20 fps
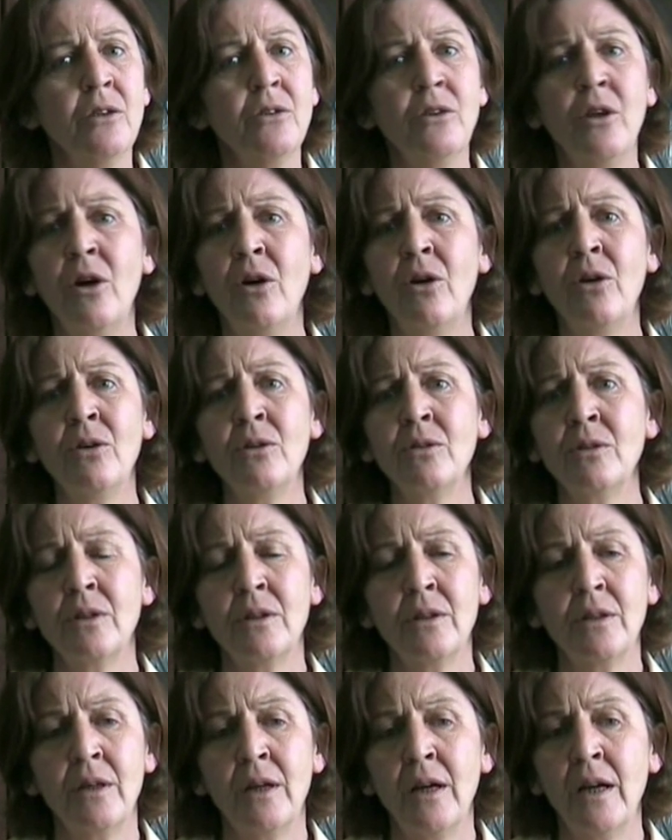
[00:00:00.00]
No.
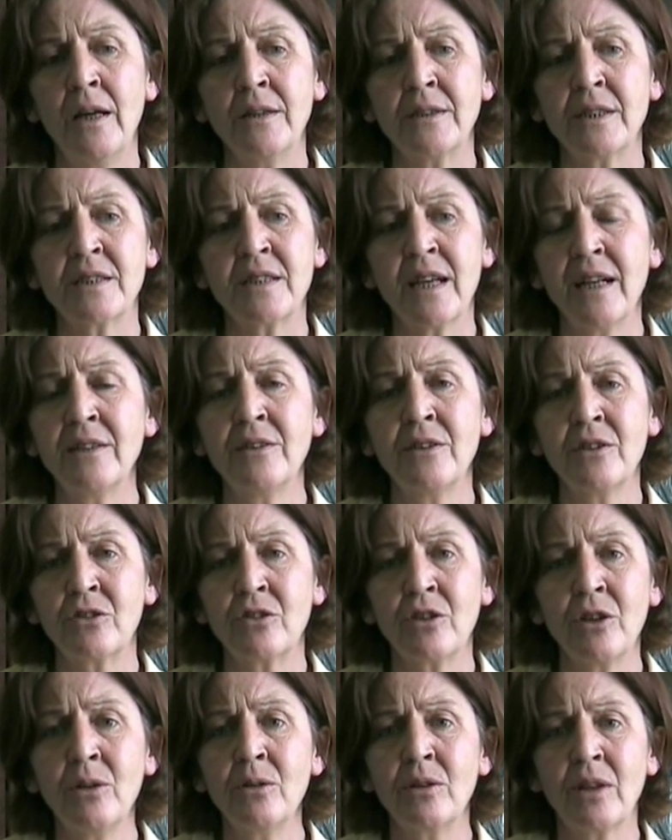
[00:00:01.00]
To tell you the
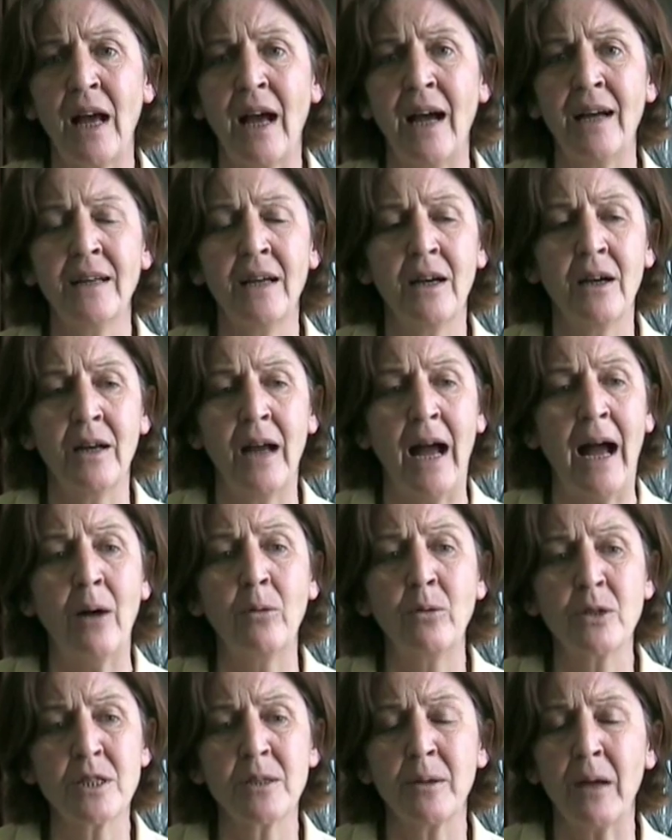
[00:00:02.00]
truth, I
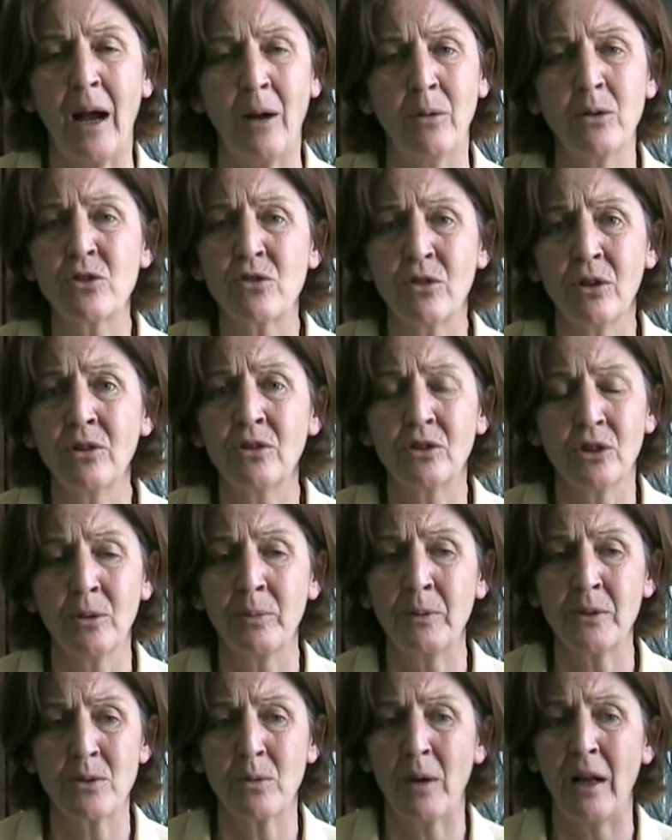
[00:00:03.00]
was drugged
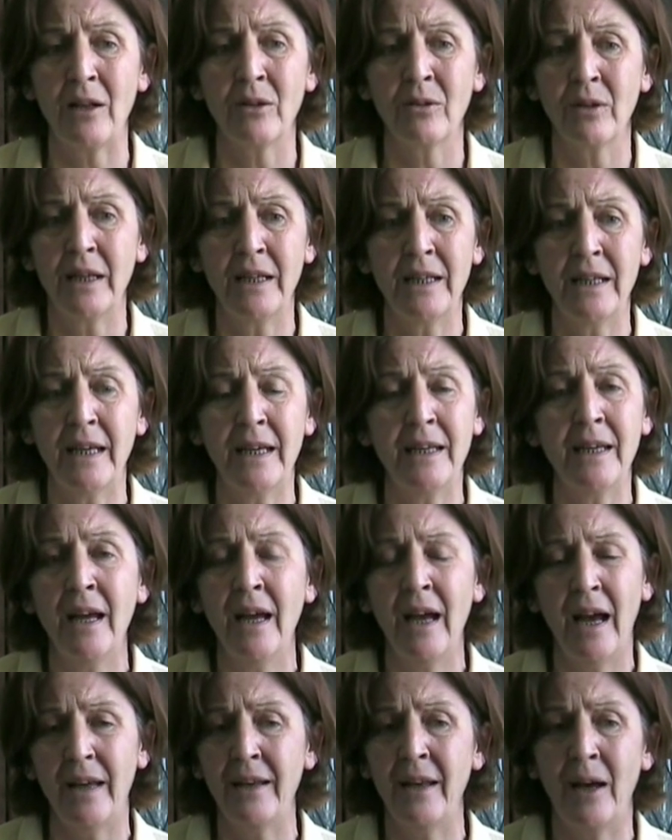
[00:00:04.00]
up as well, really,
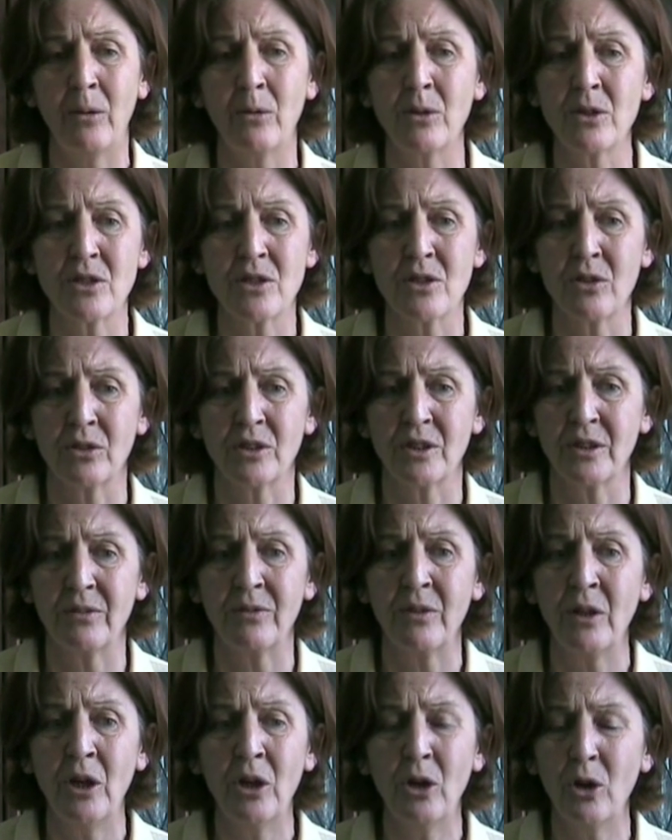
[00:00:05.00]
and I was sort
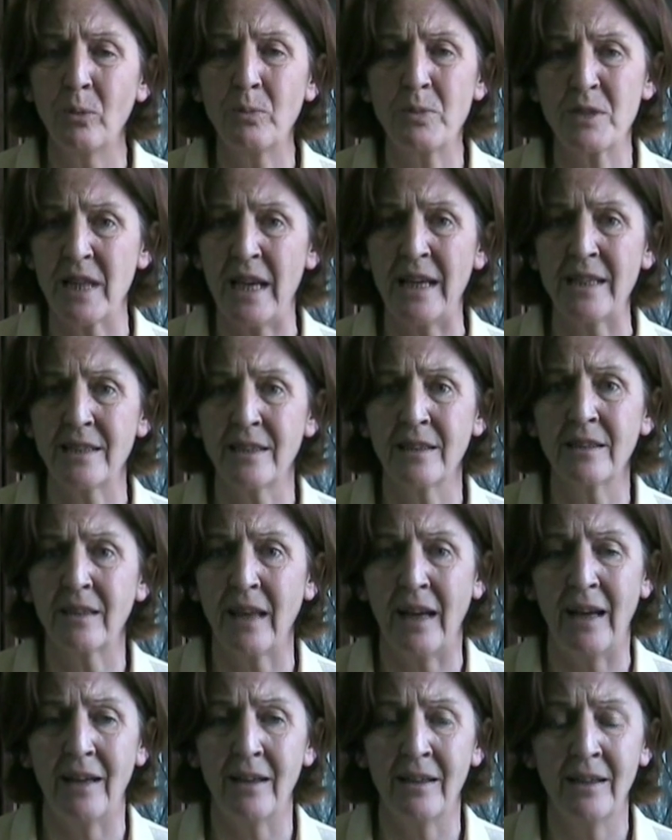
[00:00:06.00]
of upset at
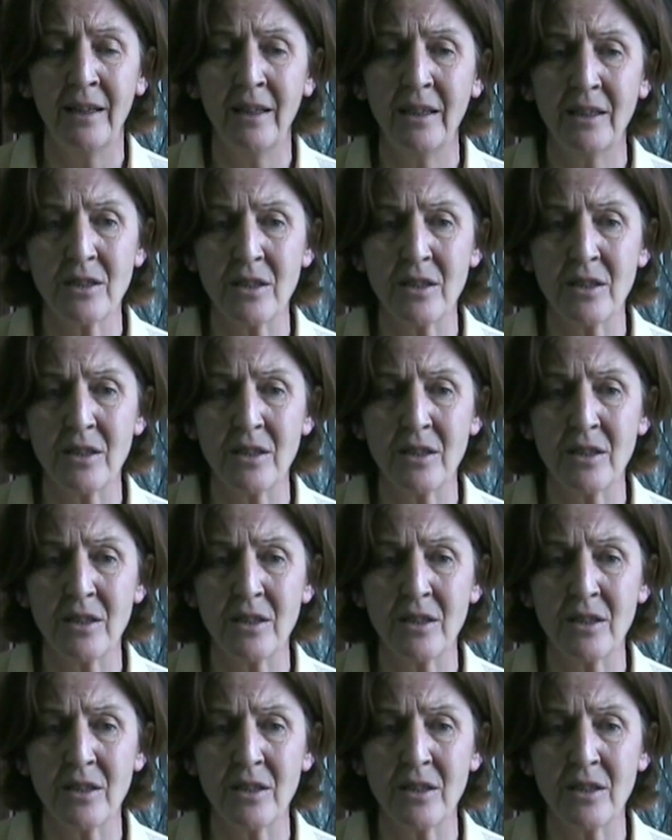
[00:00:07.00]
that